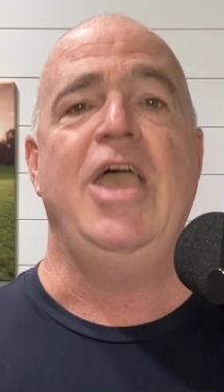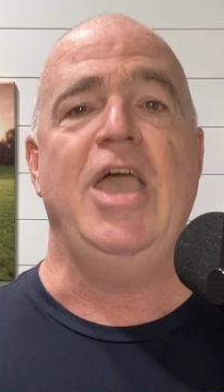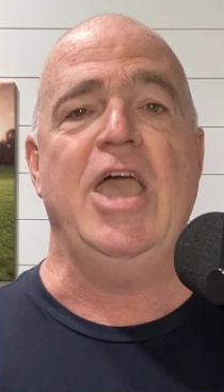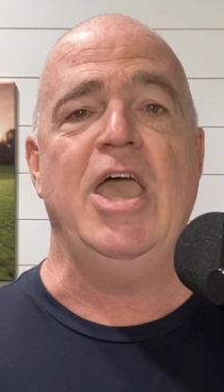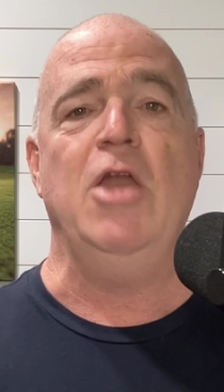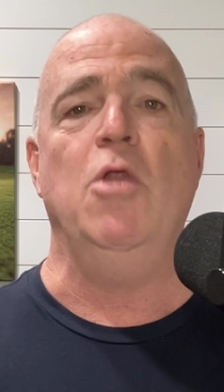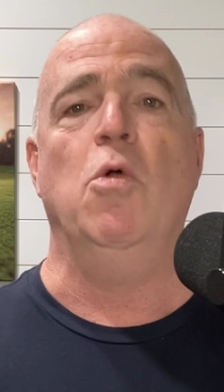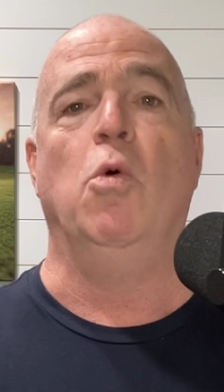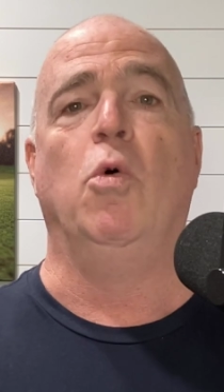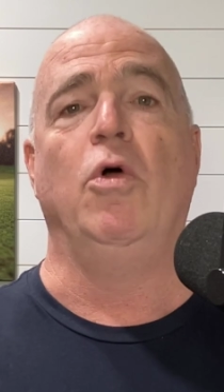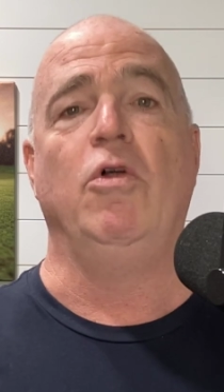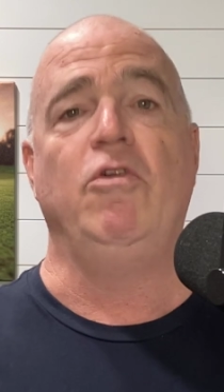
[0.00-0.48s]

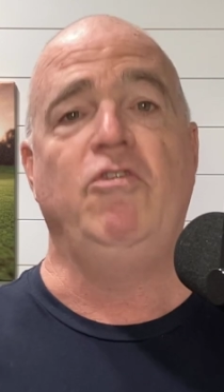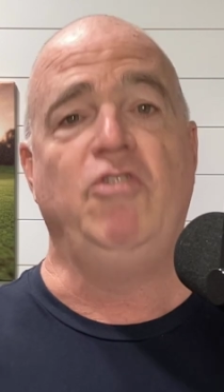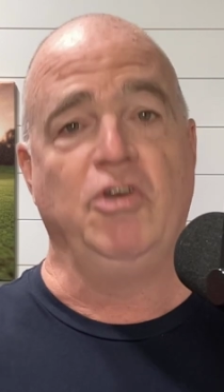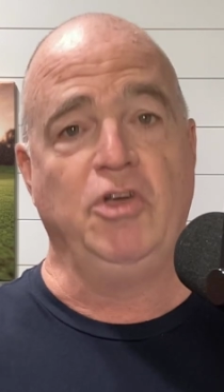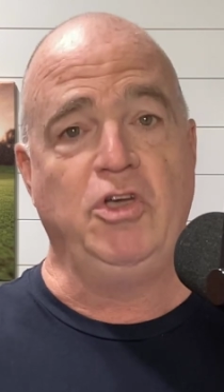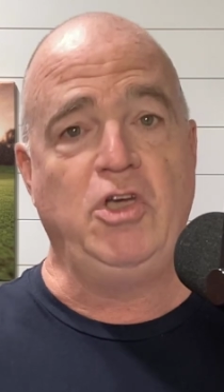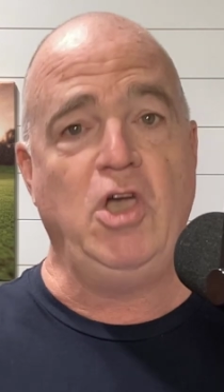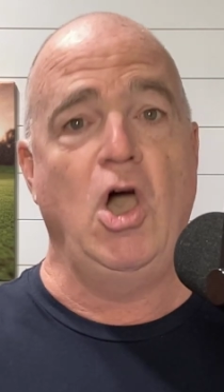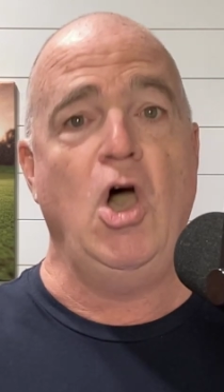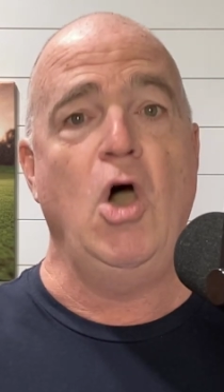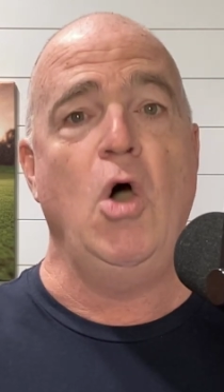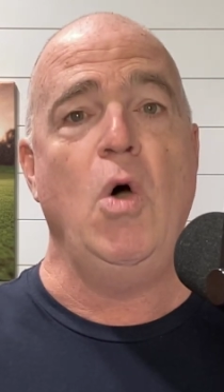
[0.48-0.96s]
in order to
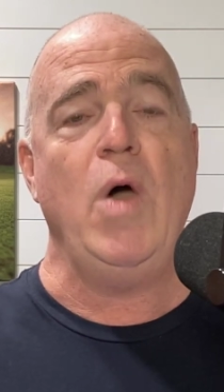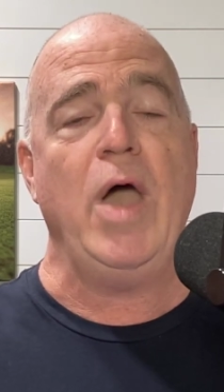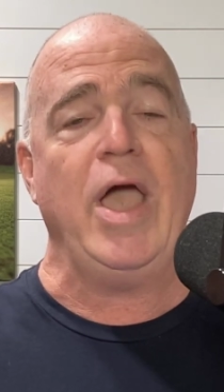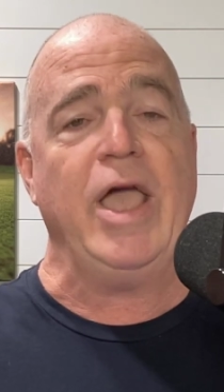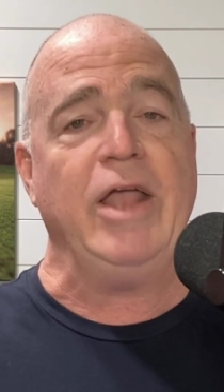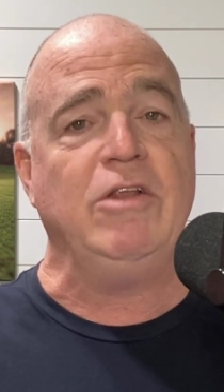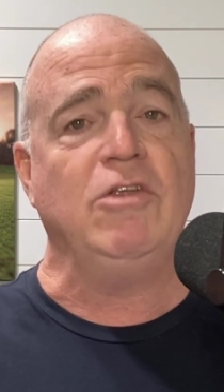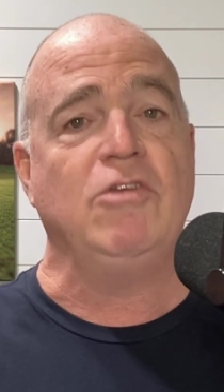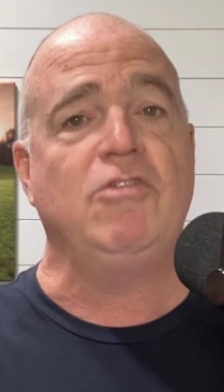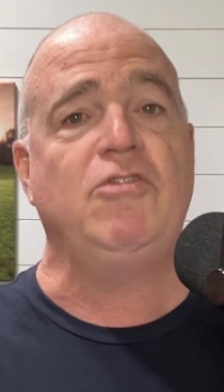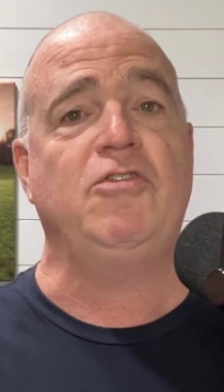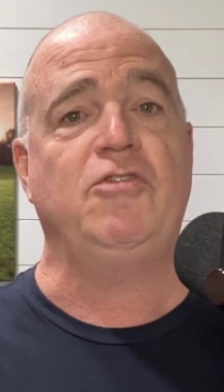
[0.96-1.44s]
go
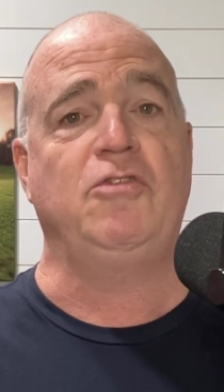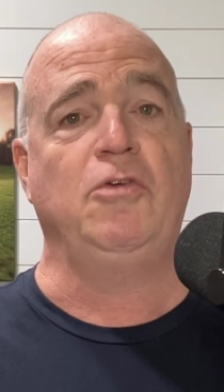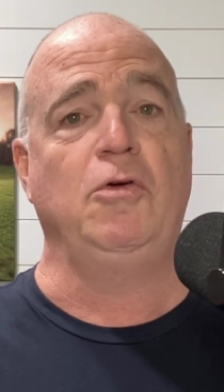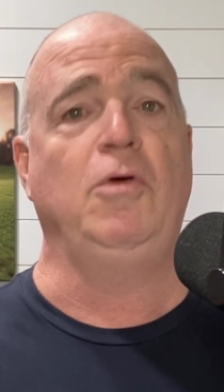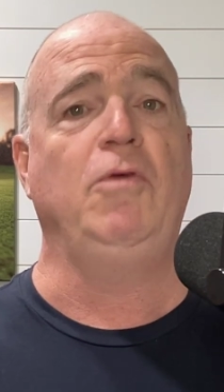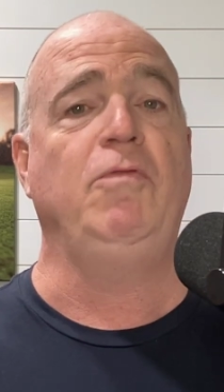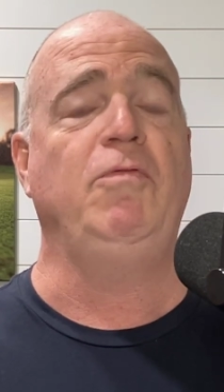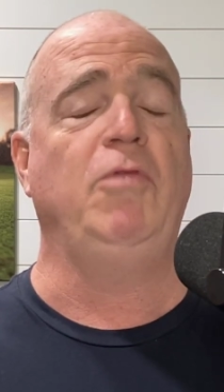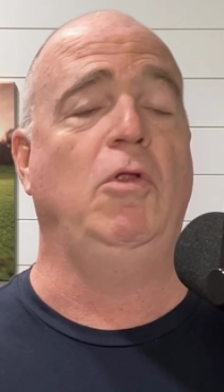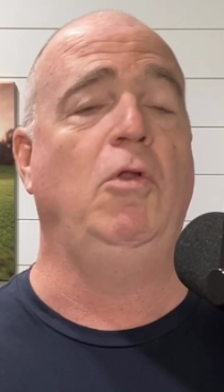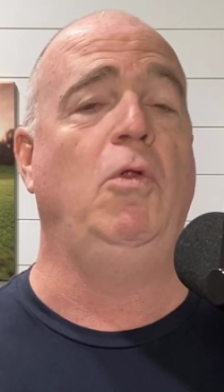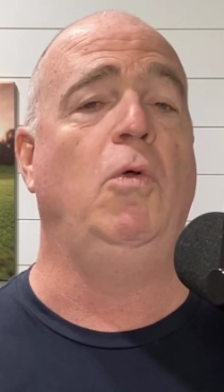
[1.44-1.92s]
and to
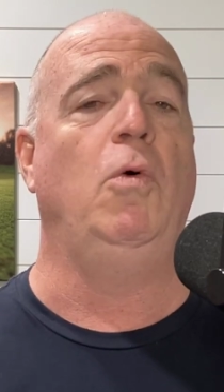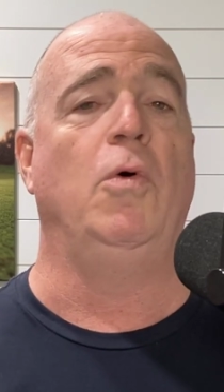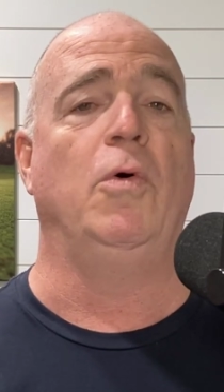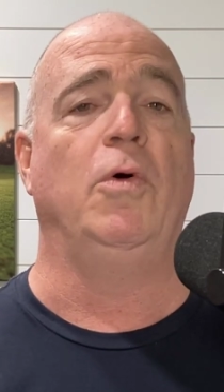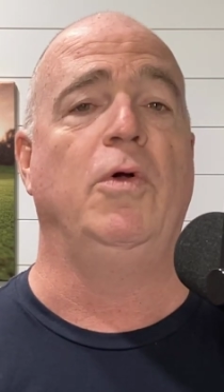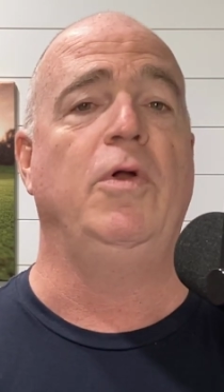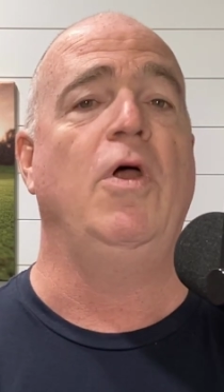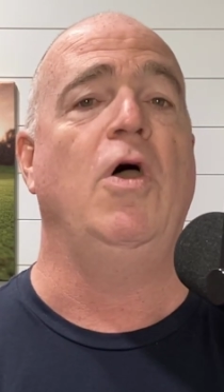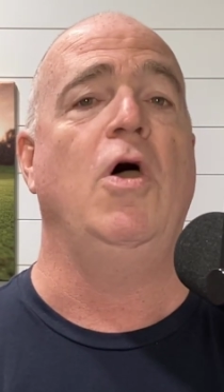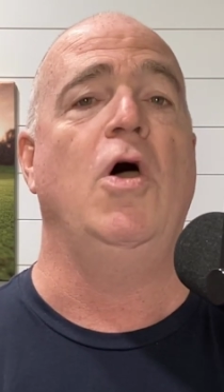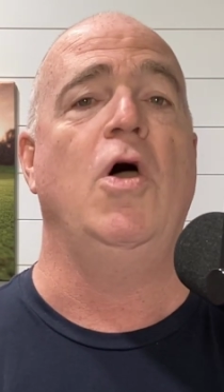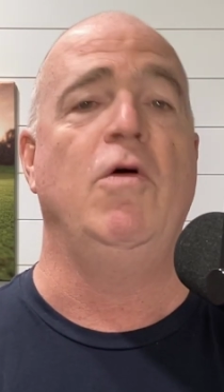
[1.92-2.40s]
serve the
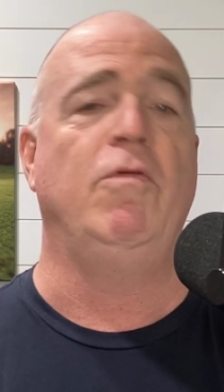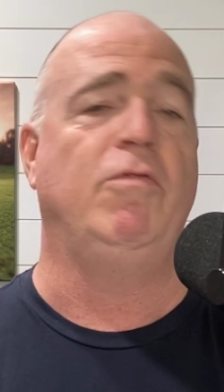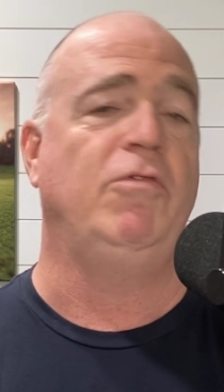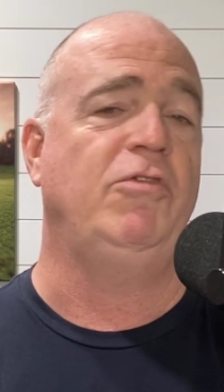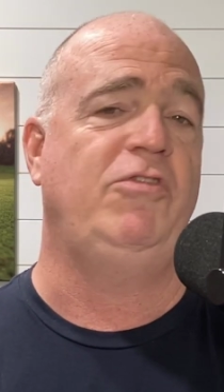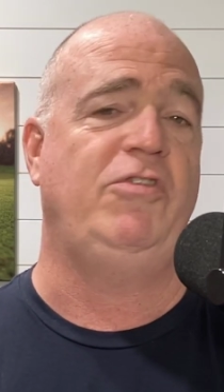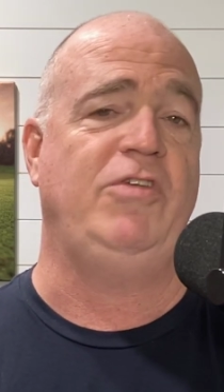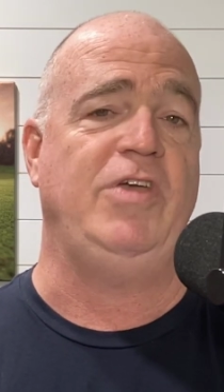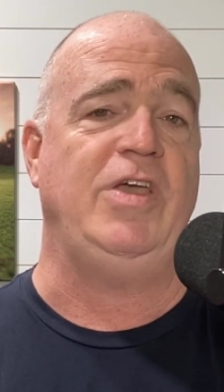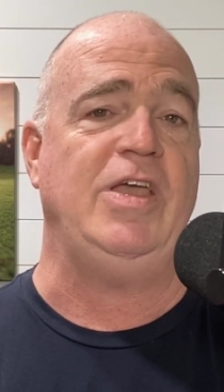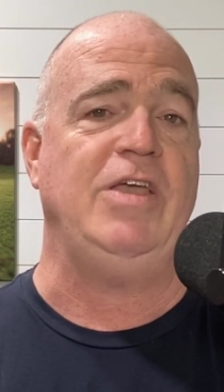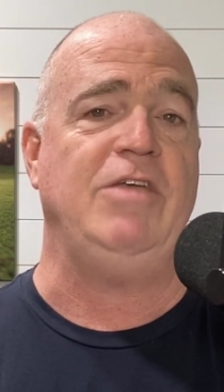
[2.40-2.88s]
Lord
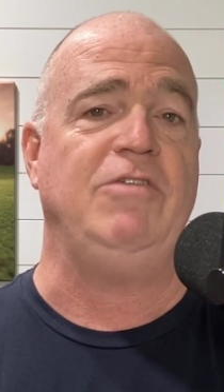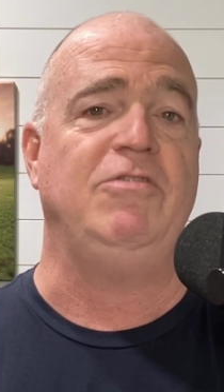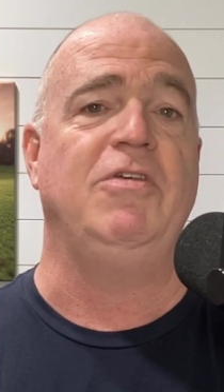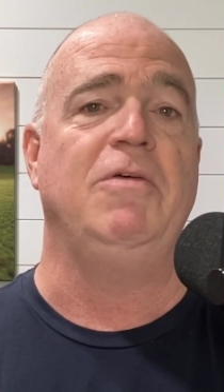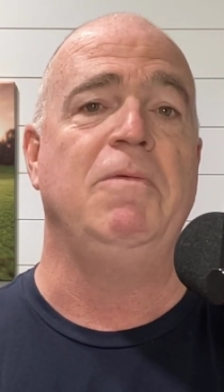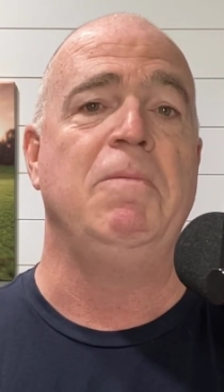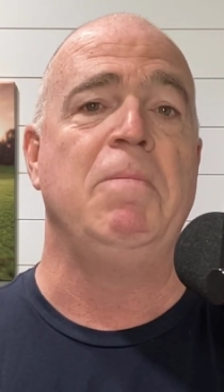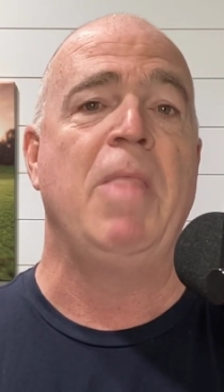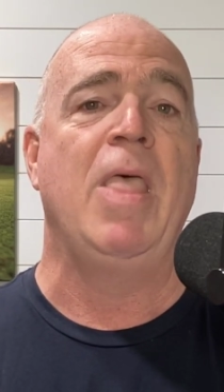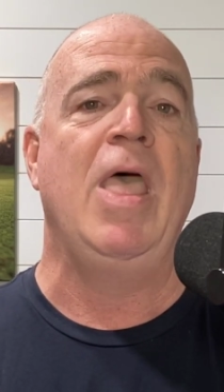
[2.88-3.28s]
overseas.